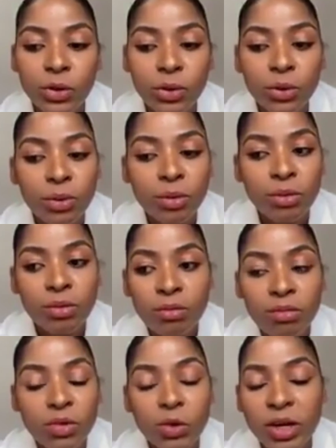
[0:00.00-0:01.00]
So
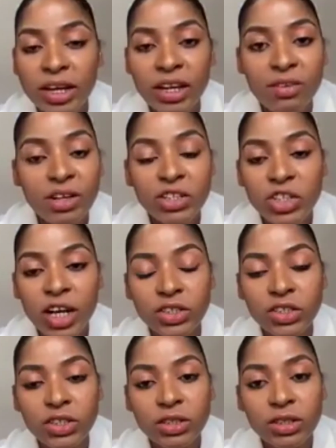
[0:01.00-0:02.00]
you can never
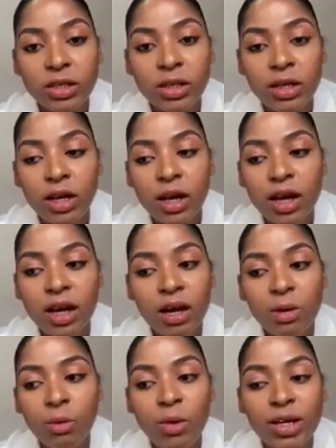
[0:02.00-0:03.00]
judge
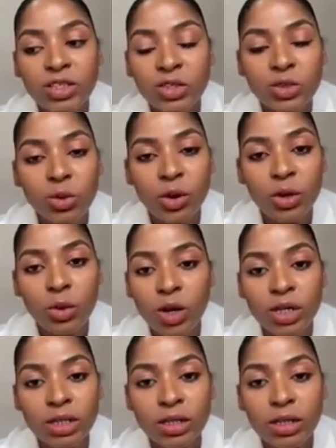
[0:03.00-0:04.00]
what is
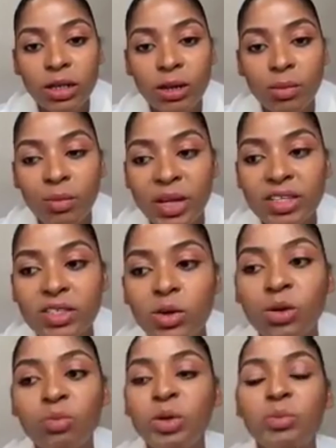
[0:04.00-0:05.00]
going on
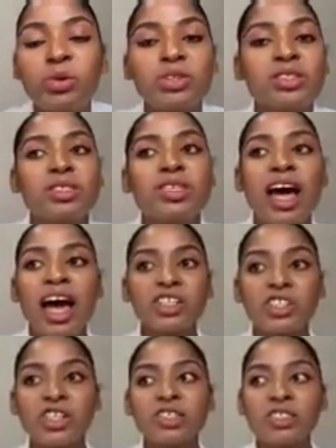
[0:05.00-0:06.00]
based on people's
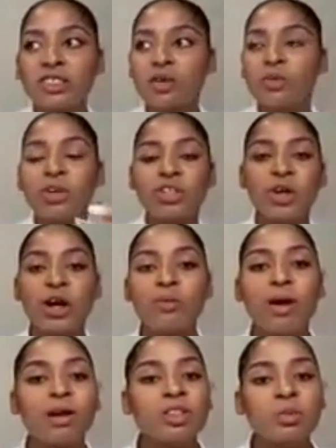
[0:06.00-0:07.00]
actions when
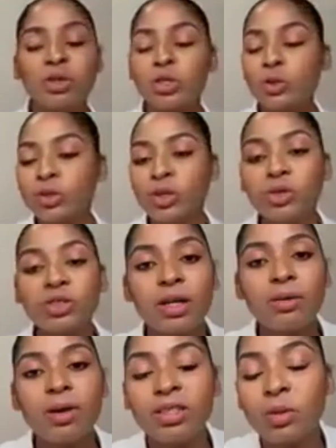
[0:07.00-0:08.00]
you're around, because when you're
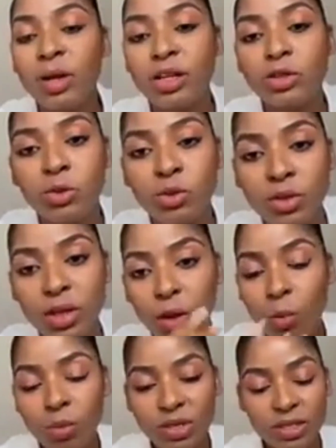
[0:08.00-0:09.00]
not around, they might
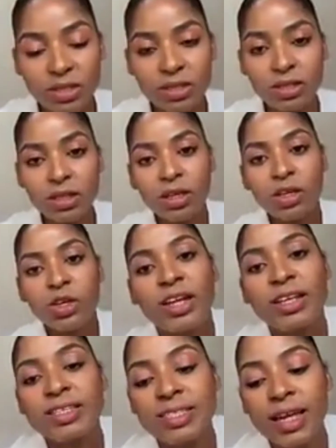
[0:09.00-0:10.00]
do the opposite.
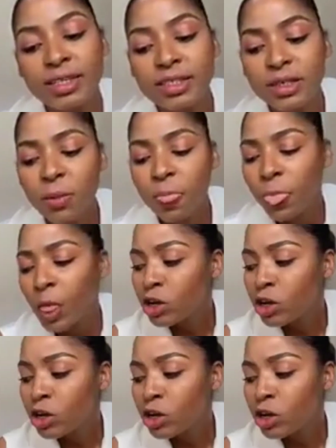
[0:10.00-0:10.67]
You understand?